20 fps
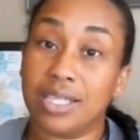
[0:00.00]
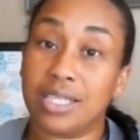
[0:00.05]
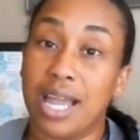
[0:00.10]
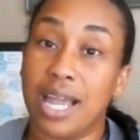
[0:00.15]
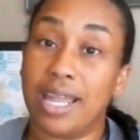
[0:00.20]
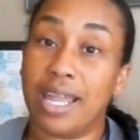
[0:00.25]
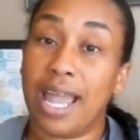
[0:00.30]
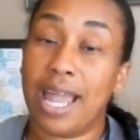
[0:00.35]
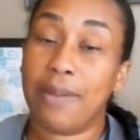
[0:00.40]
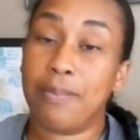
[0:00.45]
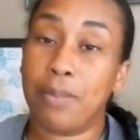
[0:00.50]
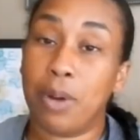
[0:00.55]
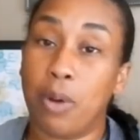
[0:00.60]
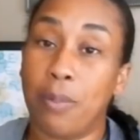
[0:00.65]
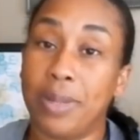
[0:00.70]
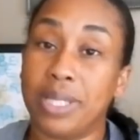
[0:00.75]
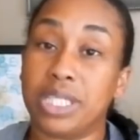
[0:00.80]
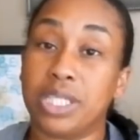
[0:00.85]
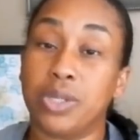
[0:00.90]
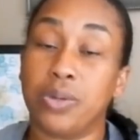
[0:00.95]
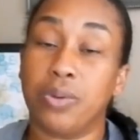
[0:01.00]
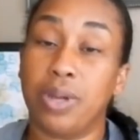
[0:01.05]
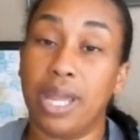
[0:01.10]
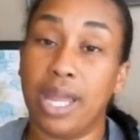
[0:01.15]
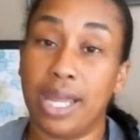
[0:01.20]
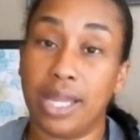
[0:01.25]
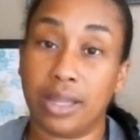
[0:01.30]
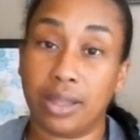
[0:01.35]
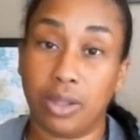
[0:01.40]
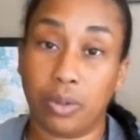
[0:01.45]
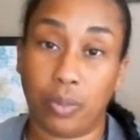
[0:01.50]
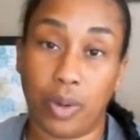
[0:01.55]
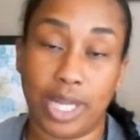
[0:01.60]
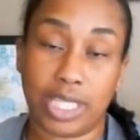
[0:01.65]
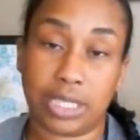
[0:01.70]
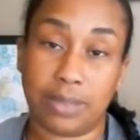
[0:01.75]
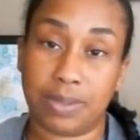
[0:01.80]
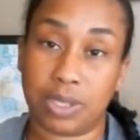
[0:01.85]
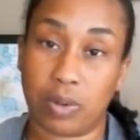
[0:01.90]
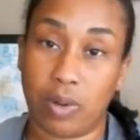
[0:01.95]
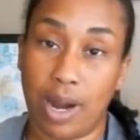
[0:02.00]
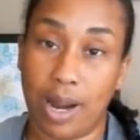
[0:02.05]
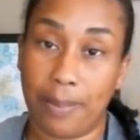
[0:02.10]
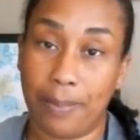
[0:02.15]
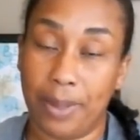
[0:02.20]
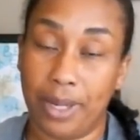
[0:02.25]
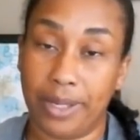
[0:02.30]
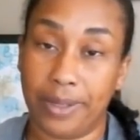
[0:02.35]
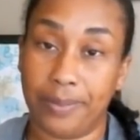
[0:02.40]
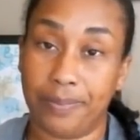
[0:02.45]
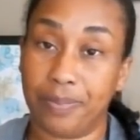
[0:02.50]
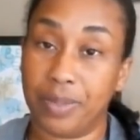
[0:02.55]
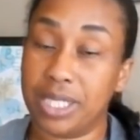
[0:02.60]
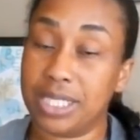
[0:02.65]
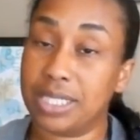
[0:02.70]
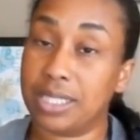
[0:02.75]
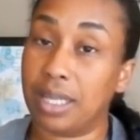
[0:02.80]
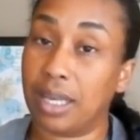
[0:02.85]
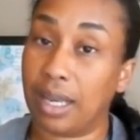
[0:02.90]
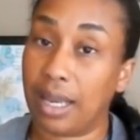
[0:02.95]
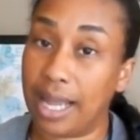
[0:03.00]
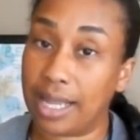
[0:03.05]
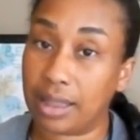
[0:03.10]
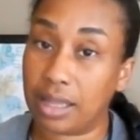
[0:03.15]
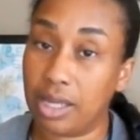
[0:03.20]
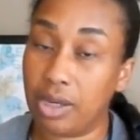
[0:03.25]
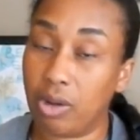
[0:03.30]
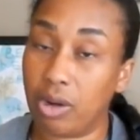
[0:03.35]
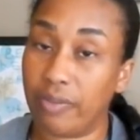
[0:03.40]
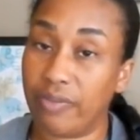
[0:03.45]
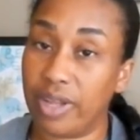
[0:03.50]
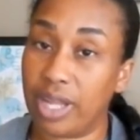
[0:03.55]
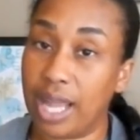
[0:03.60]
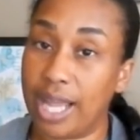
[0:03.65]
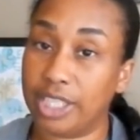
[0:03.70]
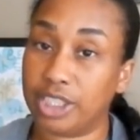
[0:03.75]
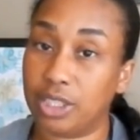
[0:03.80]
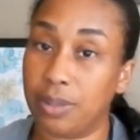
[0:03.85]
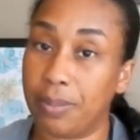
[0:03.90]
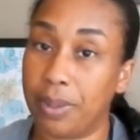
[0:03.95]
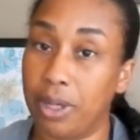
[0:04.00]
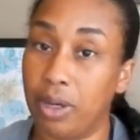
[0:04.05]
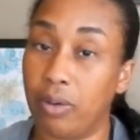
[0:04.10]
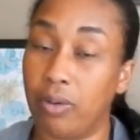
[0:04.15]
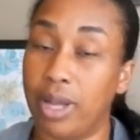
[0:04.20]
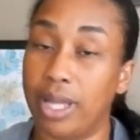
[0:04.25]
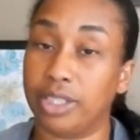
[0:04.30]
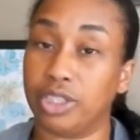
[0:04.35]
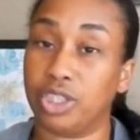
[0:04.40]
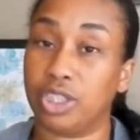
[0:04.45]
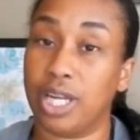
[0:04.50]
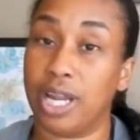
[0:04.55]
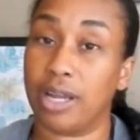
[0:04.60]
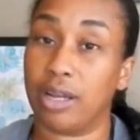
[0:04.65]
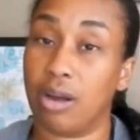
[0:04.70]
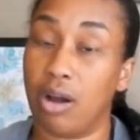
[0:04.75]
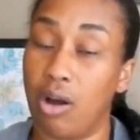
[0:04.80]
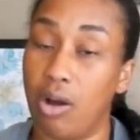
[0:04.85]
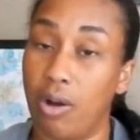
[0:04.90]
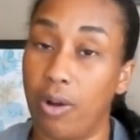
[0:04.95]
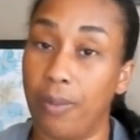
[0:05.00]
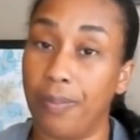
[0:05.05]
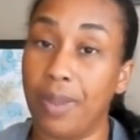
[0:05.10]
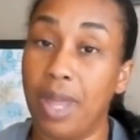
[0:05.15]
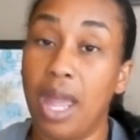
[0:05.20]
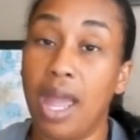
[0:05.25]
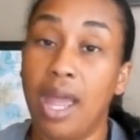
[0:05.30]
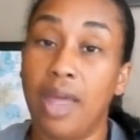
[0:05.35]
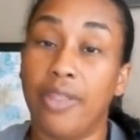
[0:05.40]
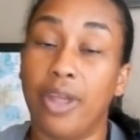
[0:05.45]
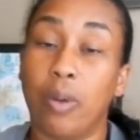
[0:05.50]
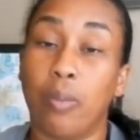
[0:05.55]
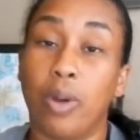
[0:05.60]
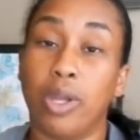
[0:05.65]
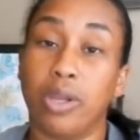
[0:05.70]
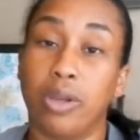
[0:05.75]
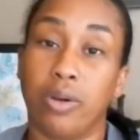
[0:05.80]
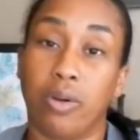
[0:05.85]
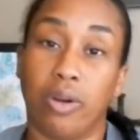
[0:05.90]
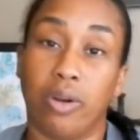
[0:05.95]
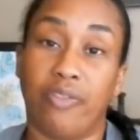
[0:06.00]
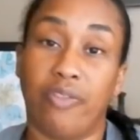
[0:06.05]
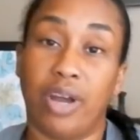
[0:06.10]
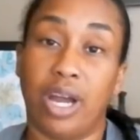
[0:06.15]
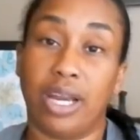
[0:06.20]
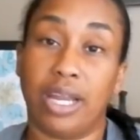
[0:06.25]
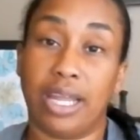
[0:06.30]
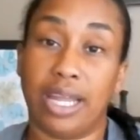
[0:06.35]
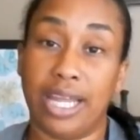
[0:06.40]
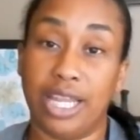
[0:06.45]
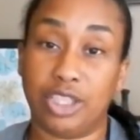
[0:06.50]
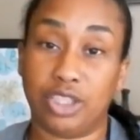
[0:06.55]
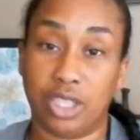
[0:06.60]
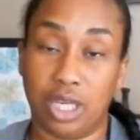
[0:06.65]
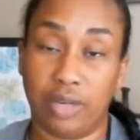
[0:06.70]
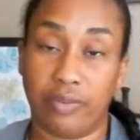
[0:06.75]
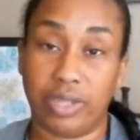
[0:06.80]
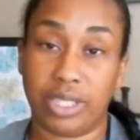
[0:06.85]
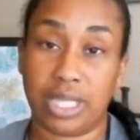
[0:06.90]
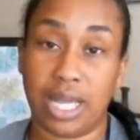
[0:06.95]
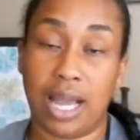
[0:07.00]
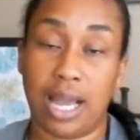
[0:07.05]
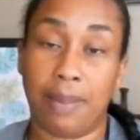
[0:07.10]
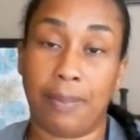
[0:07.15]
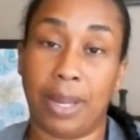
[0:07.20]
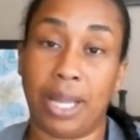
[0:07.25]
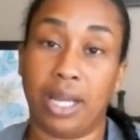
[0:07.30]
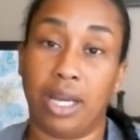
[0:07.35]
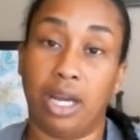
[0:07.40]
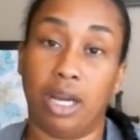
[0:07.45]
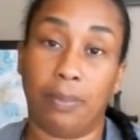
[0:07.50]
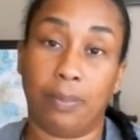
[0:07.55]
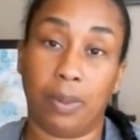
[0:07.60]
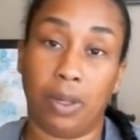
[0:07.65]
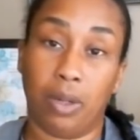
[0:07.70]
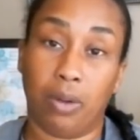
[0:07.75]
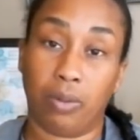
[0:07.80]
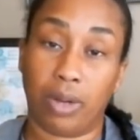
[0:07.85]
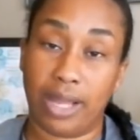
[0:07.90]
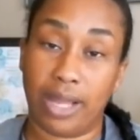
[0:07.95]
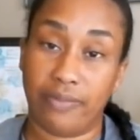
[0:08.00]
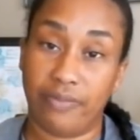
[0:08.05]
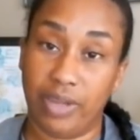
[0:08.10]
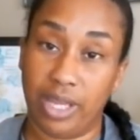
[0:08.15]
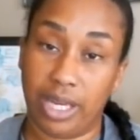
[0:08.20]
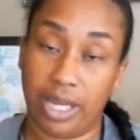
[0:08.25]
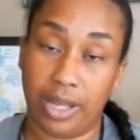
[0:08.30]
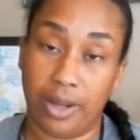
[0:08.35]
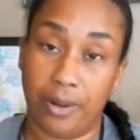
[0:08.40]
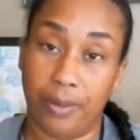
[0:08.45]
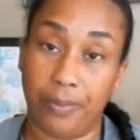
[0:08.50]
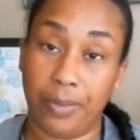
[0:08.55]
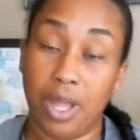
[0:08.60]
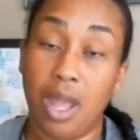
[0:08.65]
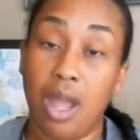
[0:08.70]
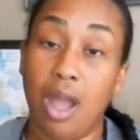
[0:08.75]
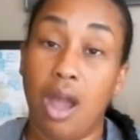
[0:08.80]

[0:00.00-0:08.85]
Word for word: Take a moment to hit the red subscribe button, select the notification bell, and check all. That way you're notified each and every time I upload a video.